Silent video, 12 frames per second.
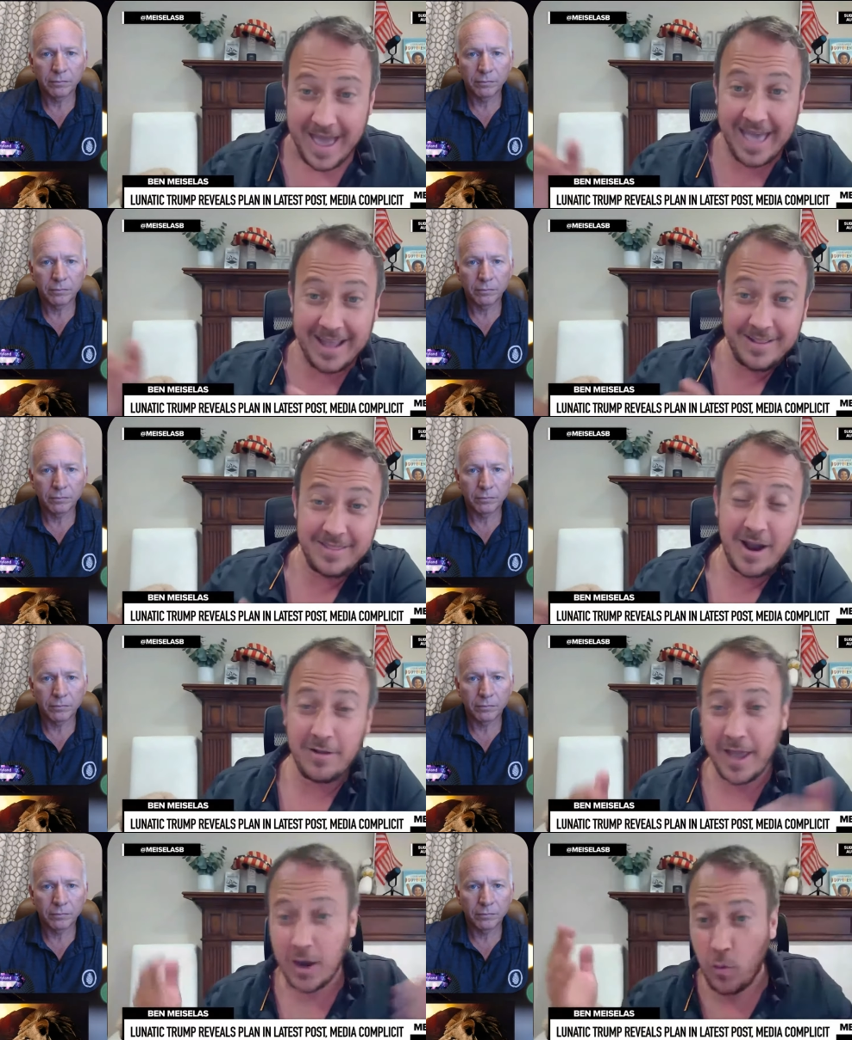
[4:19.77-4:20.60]
Speaker 1: And
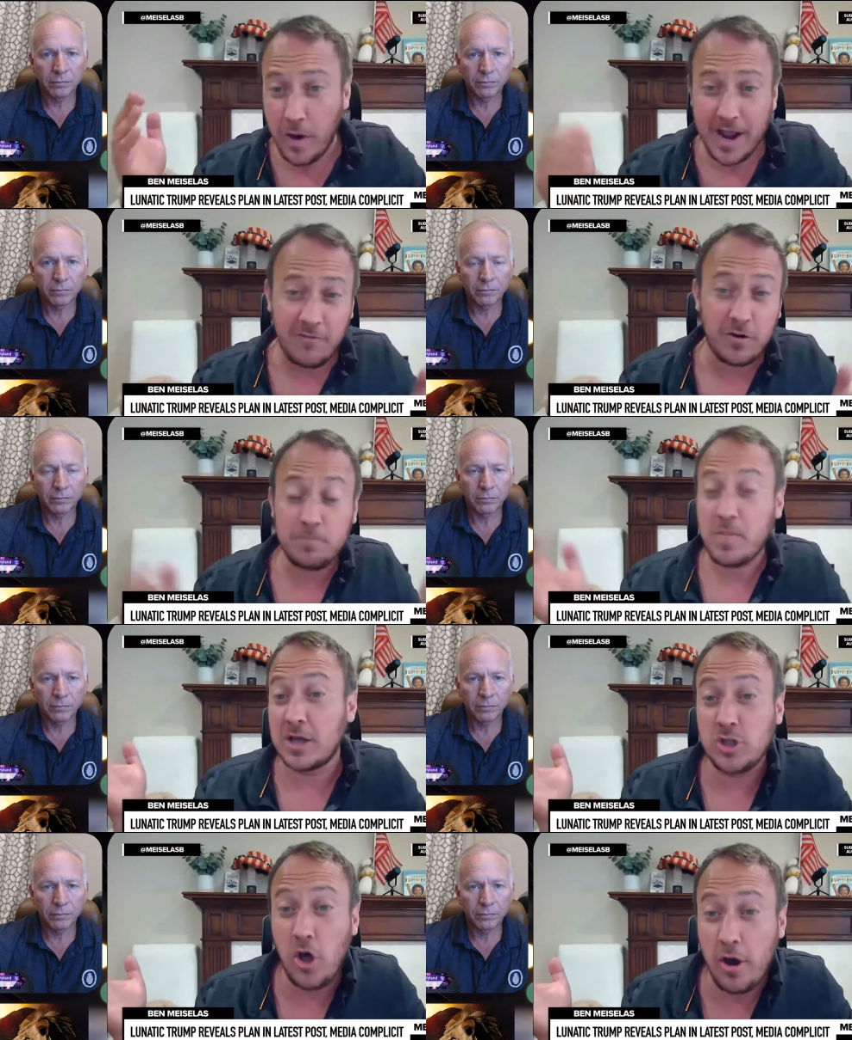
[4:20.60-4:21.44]
they're like, whatever,
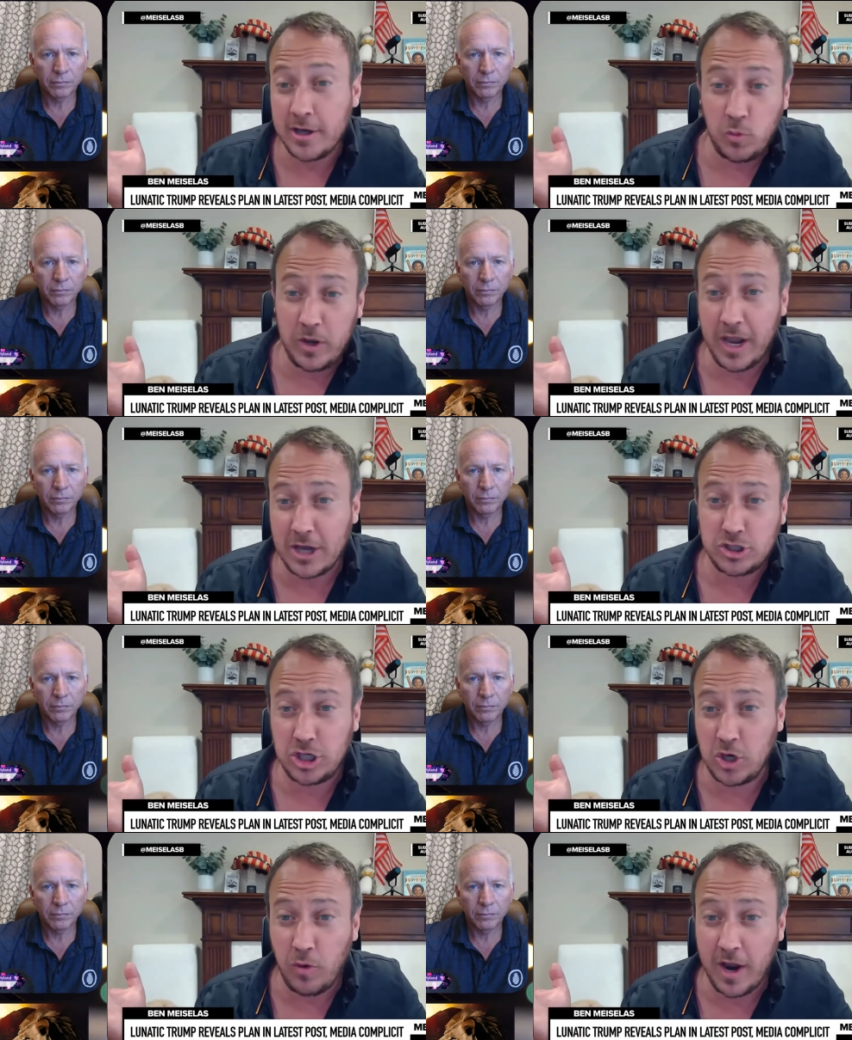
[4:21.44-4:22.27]
as long as we
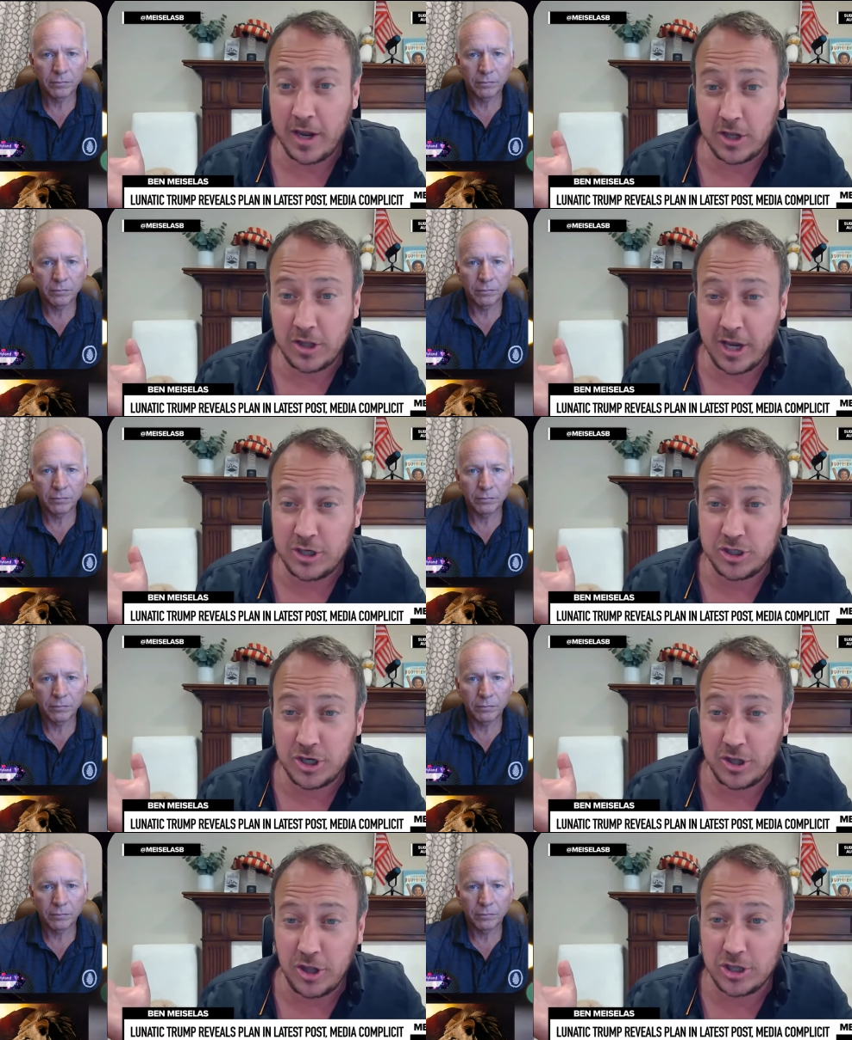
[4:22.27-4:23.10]
get
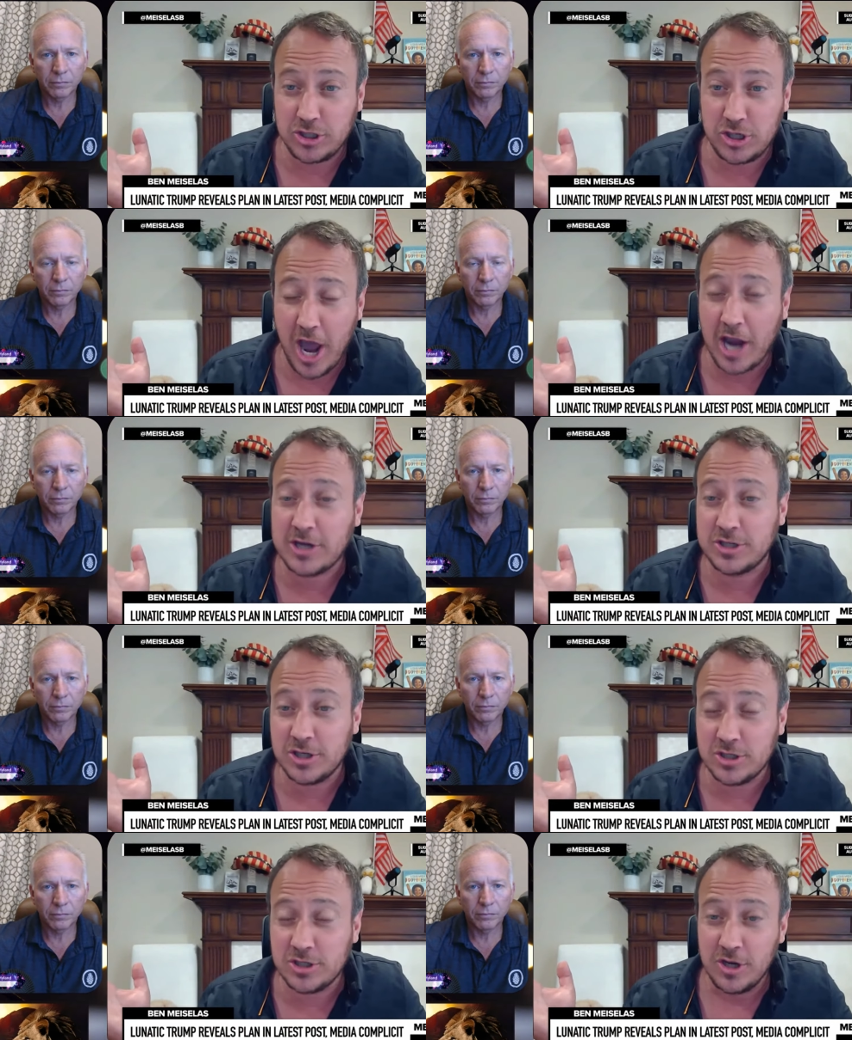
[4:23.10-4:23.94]
deregulation and less
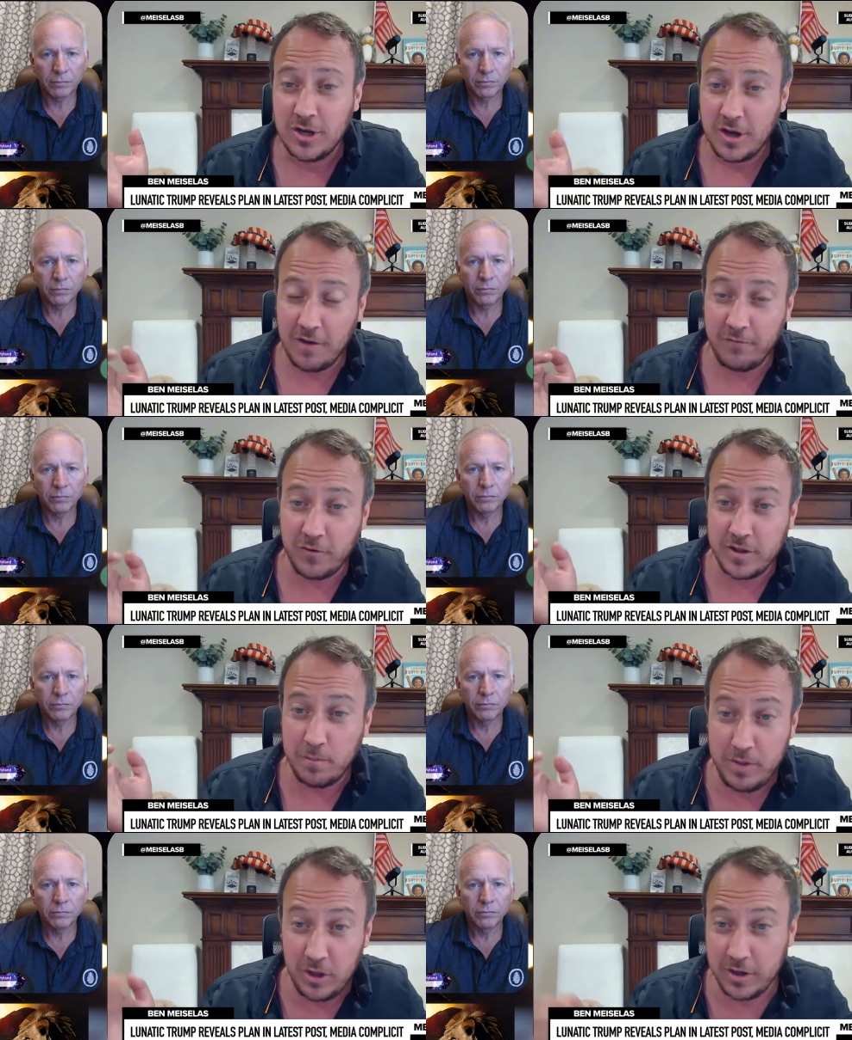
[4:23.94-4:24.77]
taxes uh, for
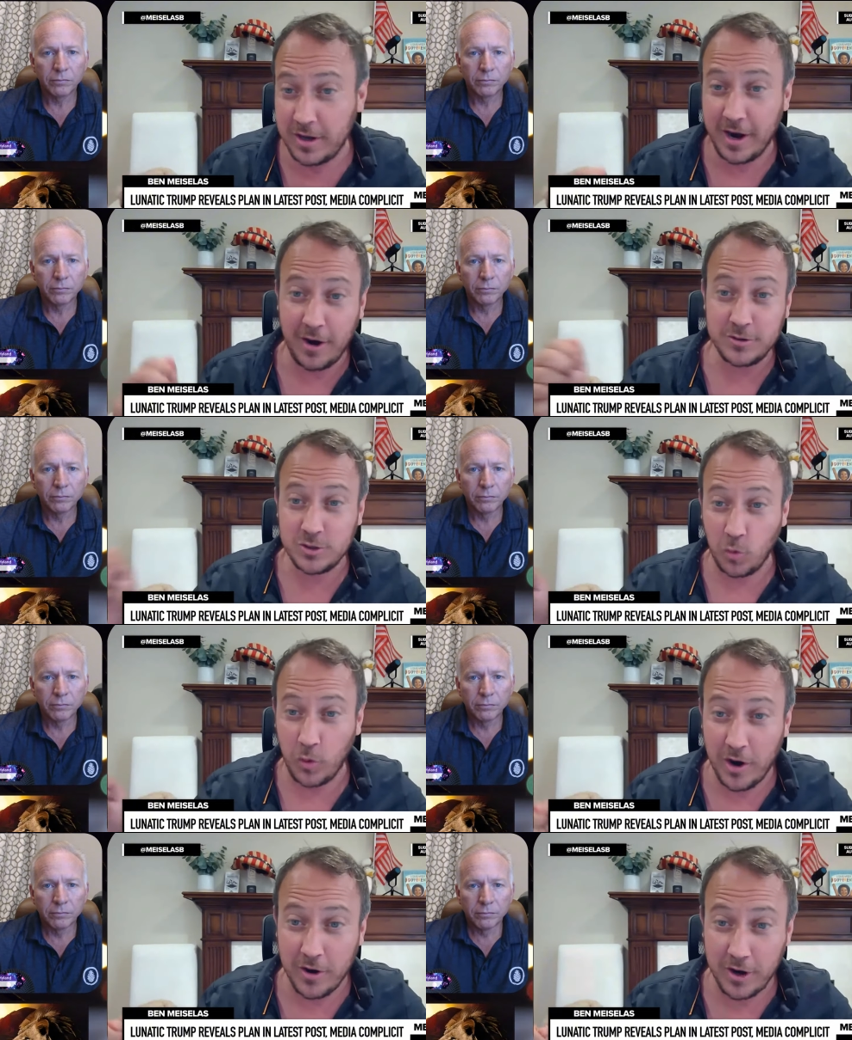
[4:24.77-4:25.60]
the billionaires,
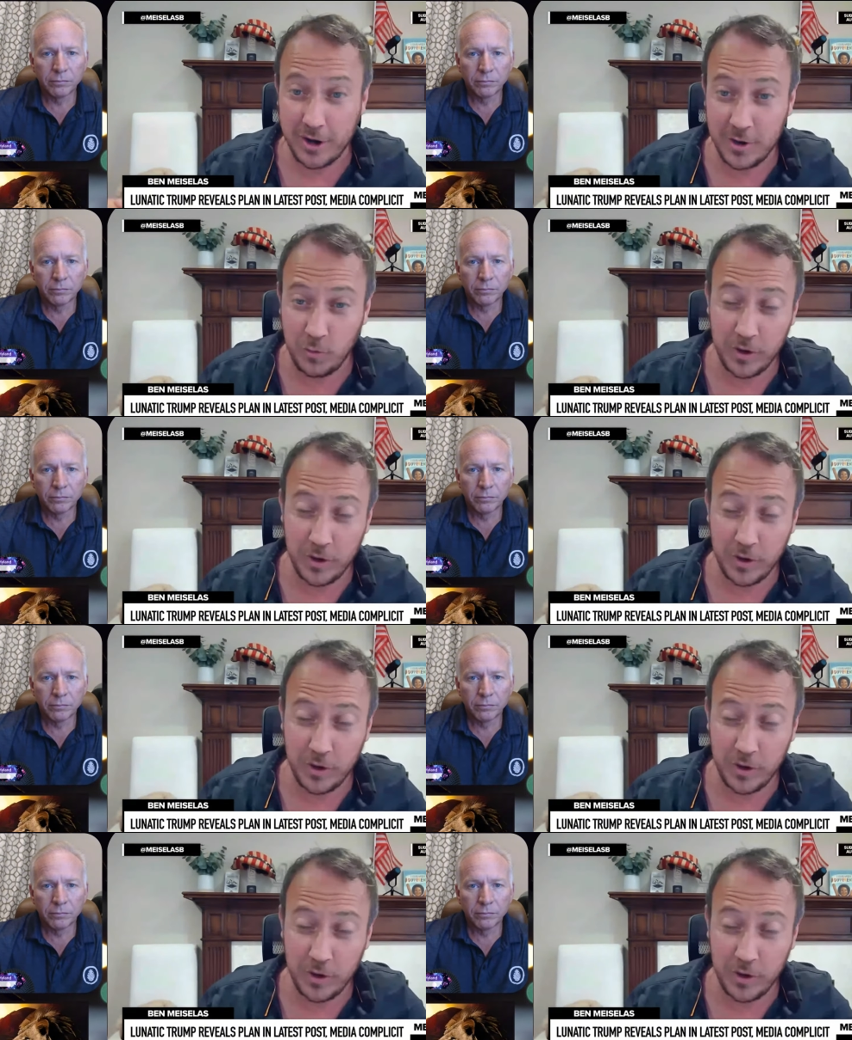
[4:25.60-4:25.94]
we're good.